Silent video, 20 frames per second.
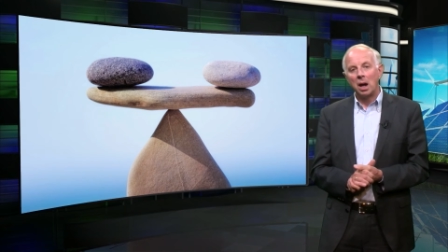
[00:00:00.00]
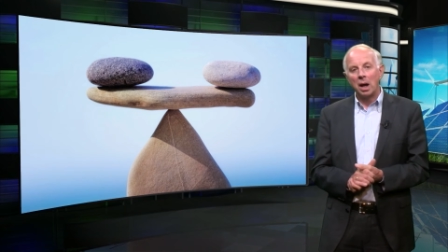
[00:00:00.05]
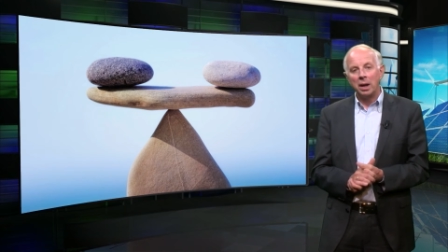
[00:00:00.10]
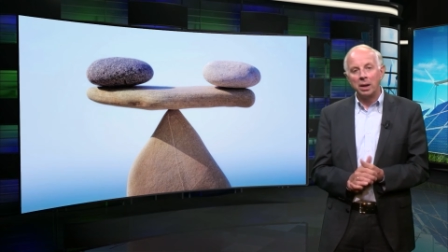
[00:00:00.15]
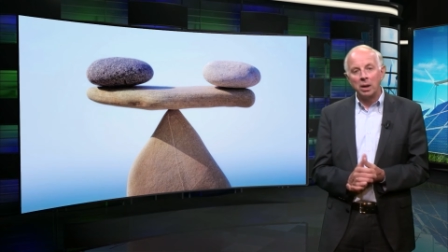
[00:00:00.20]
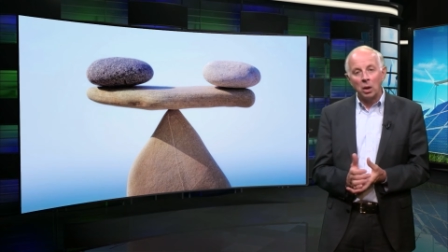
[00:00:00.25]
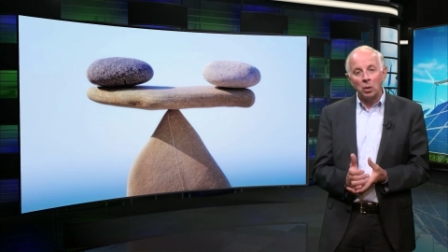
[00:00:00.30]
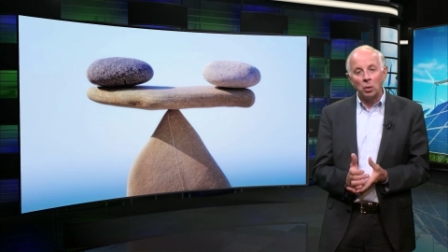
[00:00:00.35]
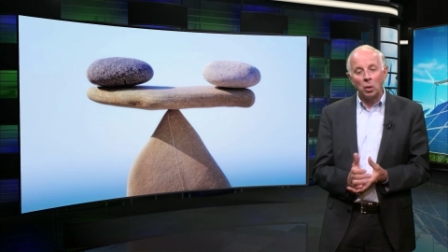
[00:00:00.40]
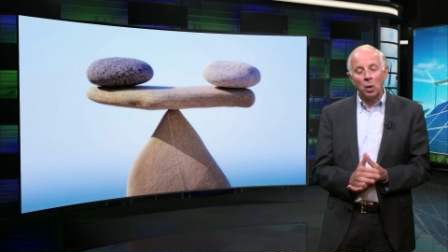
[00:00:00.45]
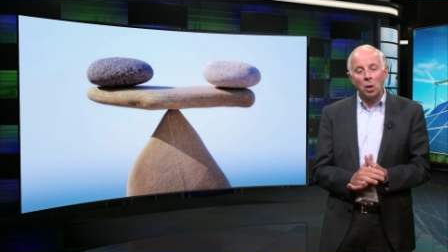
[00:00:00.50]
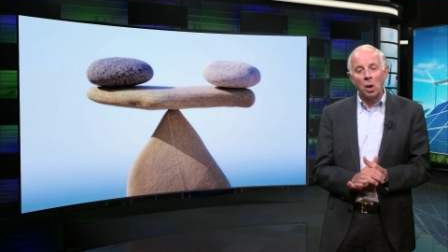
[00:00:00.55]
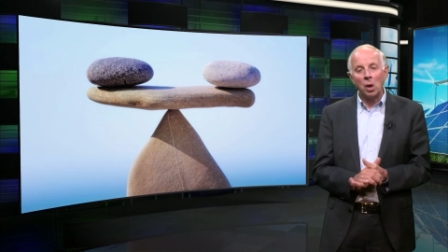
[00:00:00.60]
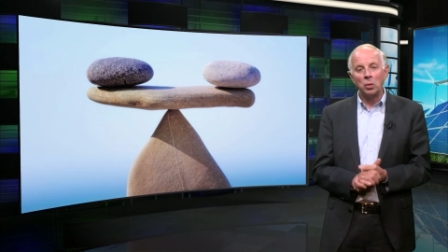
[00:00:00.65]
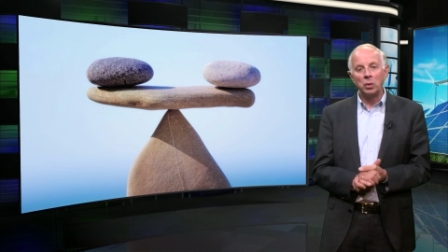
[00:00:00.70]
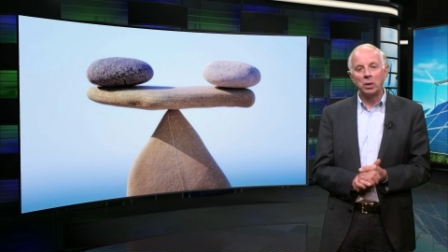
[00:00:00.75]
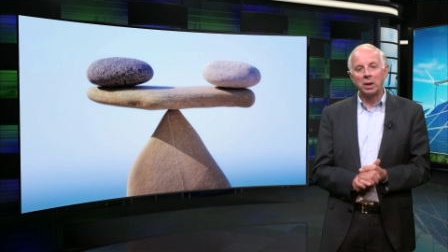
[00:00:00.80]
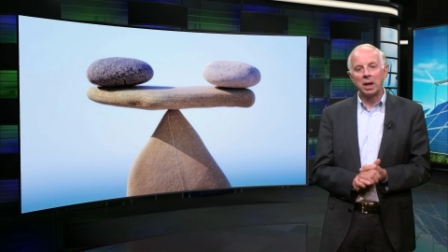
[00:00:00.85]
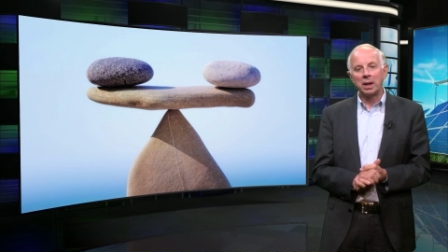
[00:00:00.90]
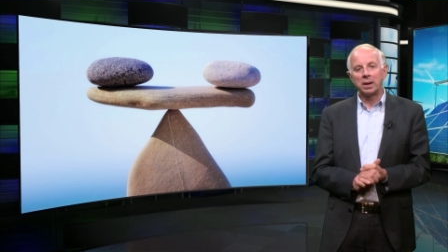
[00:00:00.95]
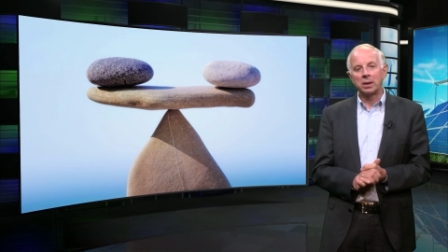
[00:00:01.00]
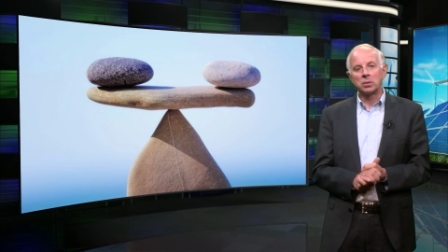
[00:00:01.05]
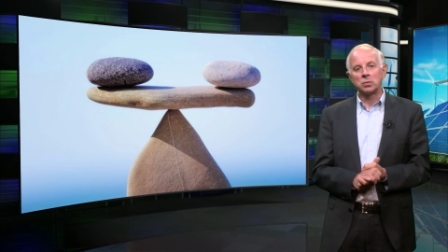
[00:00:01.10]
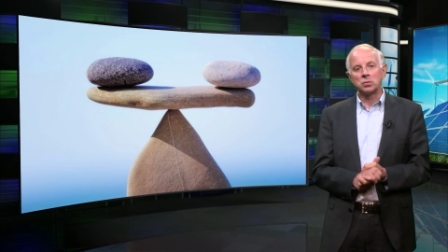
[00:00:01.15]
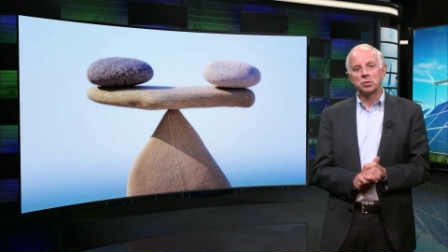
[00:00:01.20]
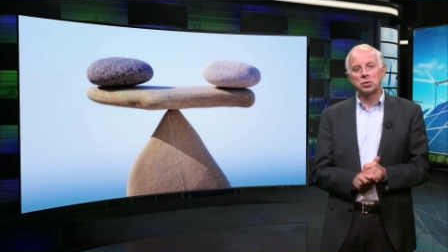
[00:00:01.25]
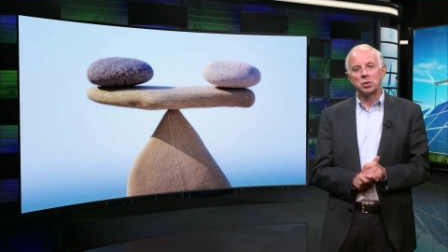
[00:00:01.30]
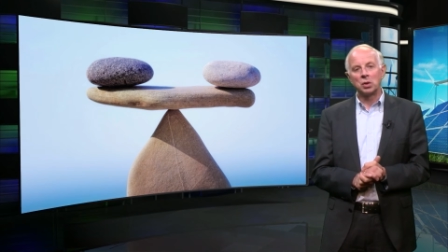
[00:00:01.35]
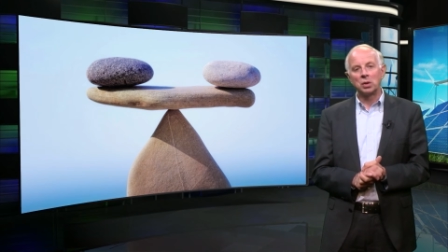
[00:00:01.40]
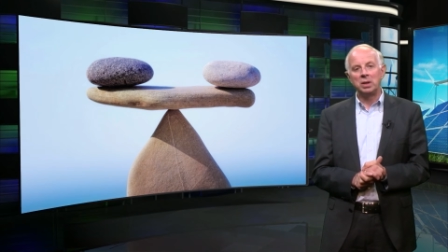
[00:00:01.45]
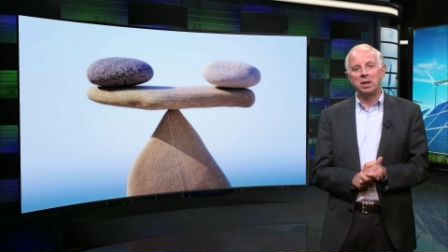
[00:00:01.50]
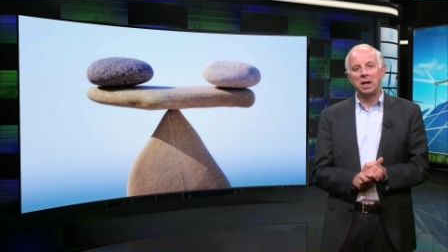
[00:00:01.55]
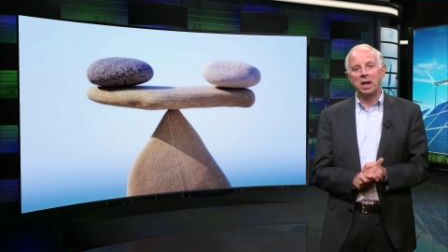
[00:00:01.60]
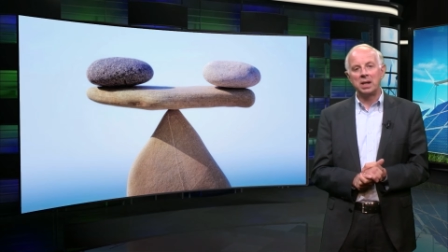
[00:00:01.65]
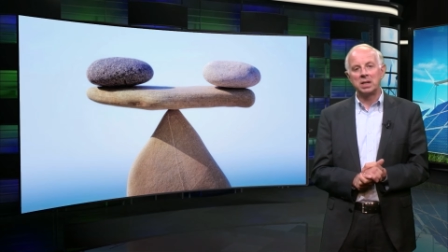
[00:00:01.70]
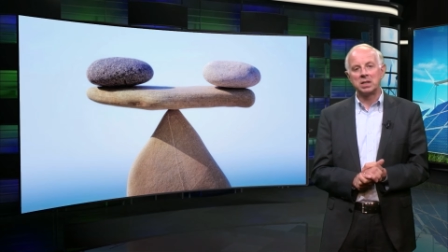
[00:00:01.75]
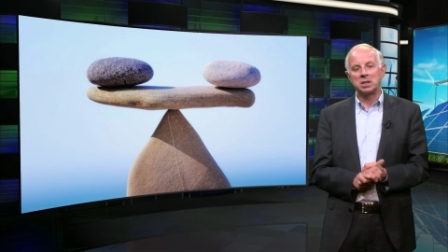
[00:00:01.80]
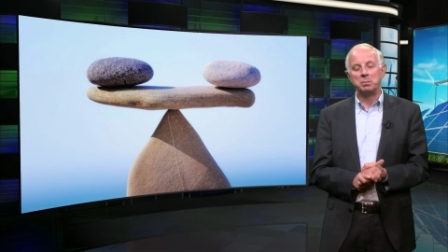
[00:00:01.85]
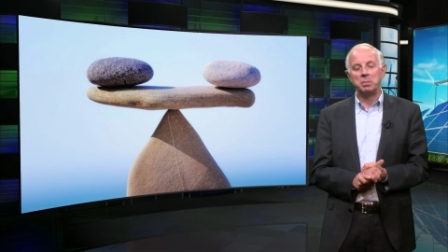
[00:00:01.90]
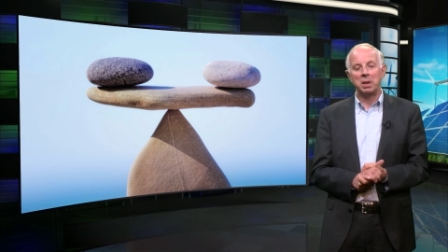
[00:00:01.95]
and how you can construct the
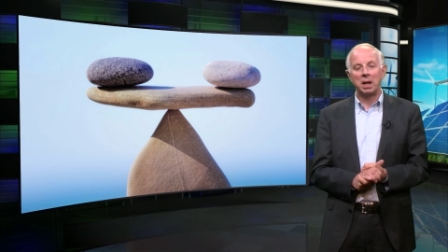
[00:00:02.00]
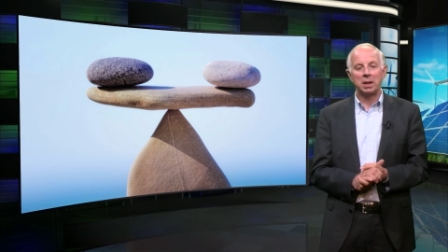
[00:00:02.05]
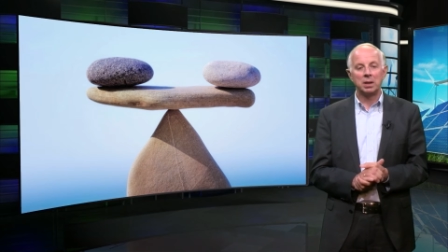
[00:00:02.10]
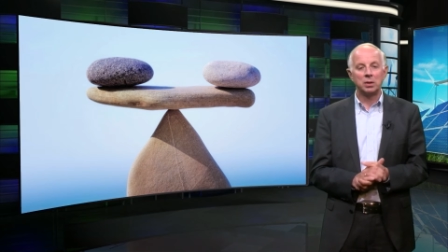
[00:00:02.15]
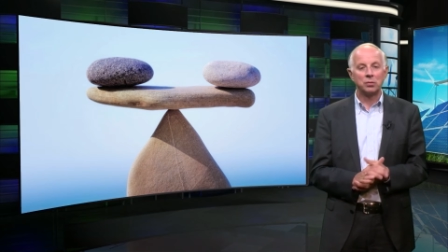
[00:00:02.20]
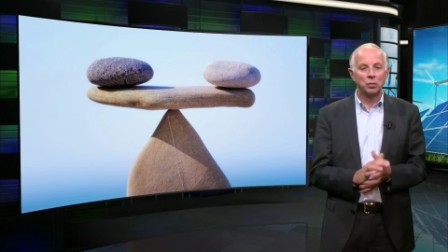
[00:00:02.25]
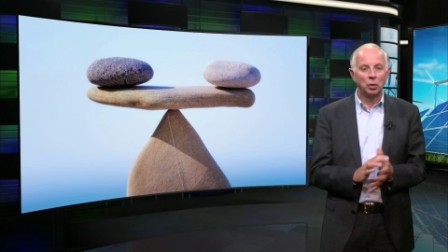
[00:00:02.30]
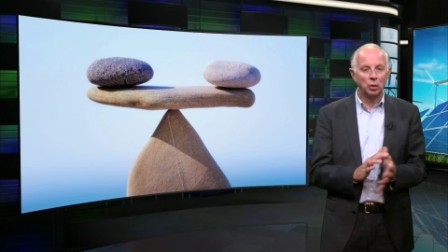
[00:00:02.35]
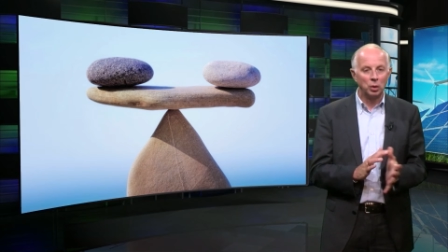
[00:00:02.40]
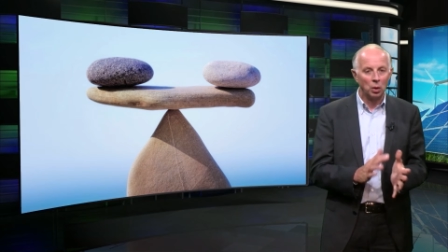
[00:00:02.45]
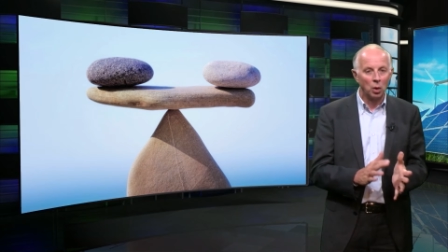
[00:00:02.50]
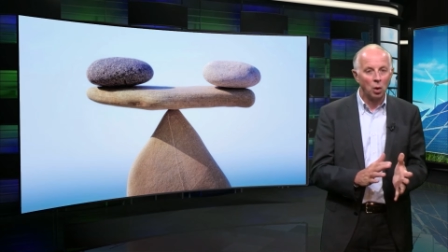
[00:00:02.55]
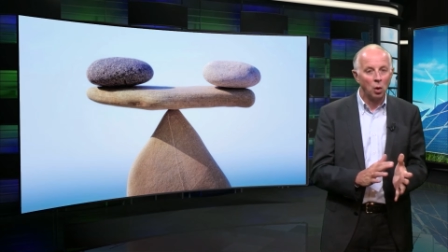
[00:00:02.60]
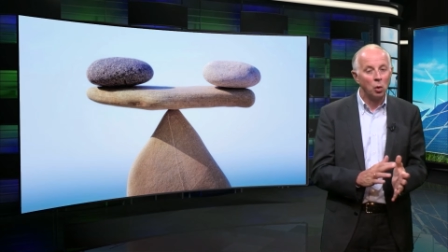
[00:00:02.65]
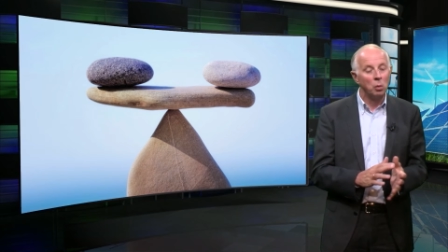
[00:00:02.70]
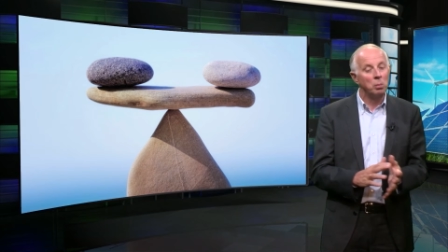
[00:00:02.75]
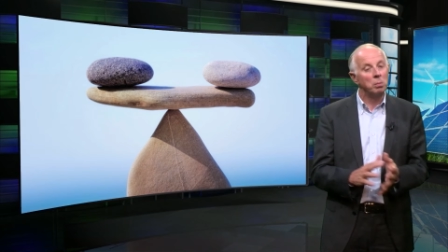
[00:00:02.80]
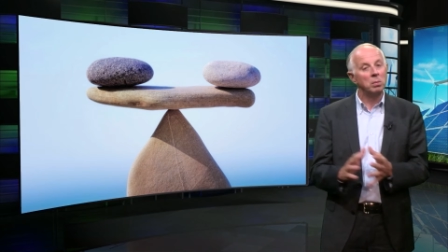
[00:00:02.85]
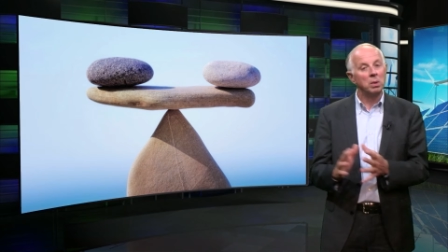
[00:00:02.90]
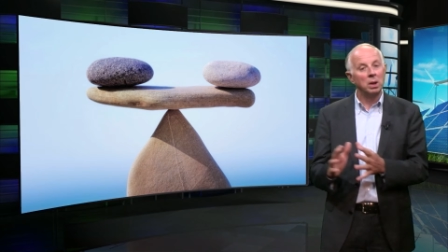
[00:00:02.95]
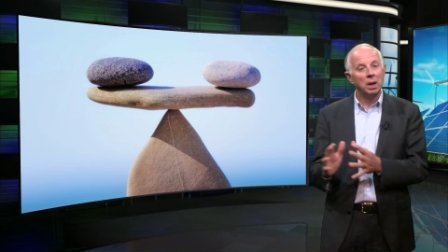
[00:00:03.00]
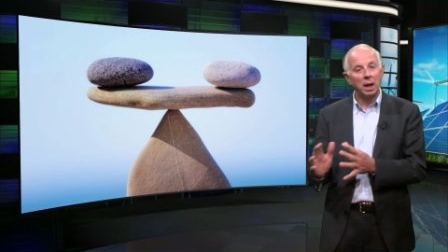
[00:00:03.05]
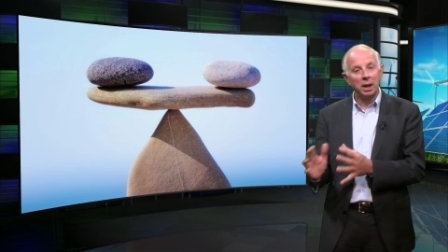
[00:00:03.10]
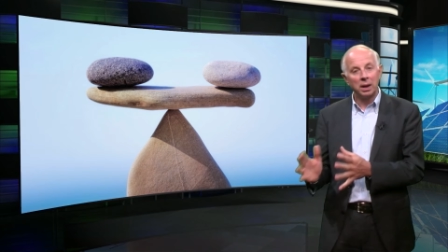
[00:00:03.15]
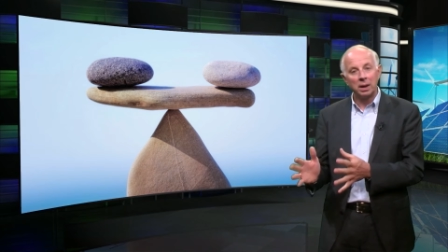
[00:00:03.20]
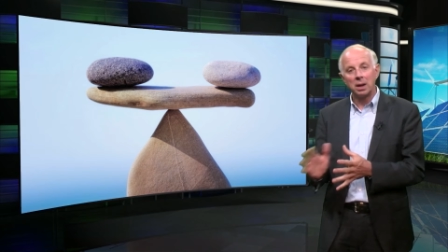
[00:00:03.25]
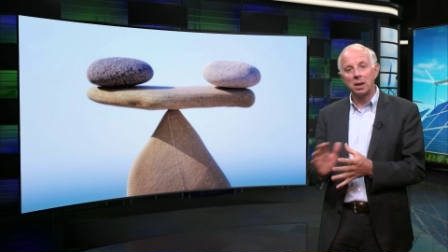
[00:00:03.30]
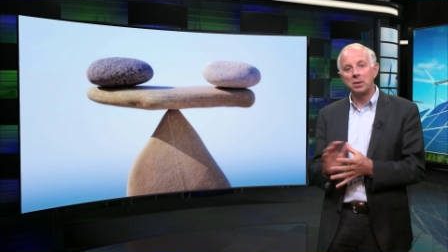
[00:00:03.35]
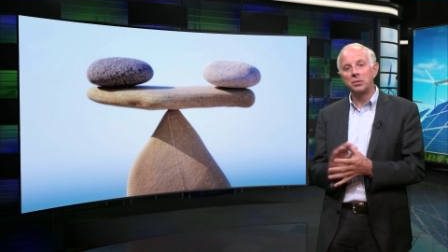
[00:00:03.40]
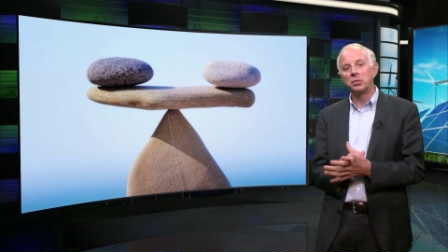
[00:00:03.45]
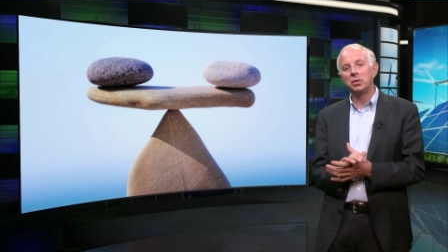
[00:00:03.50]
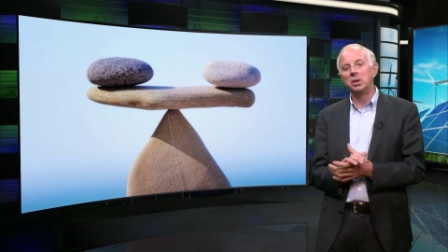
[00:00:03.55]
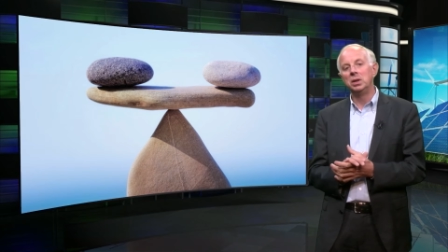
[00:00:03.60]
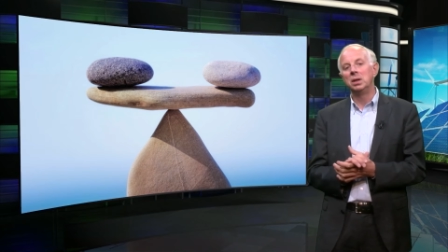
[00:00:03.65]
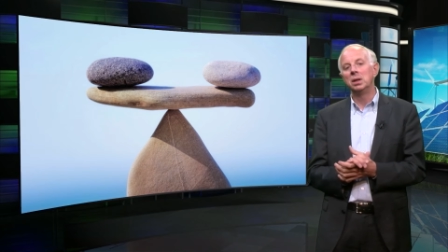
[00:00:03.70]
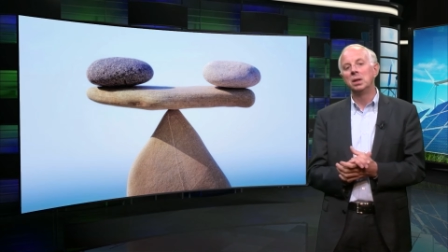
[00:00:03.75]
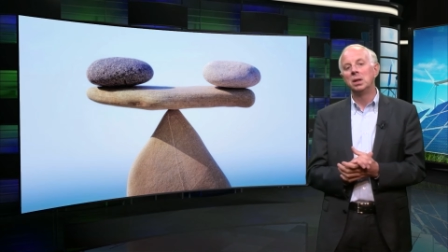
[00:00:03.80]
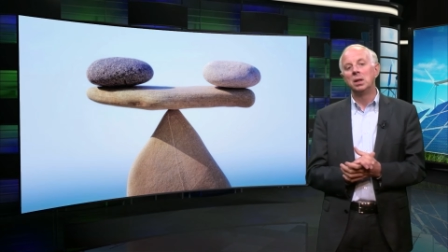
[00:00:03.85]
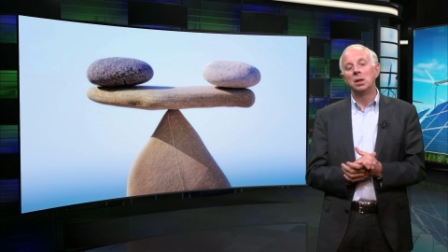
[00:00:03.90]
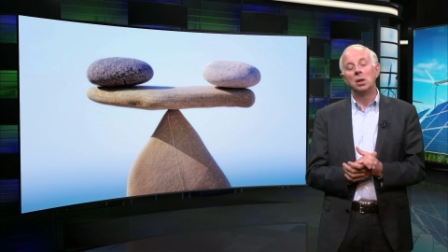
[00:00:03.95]
energy balance for your home and country,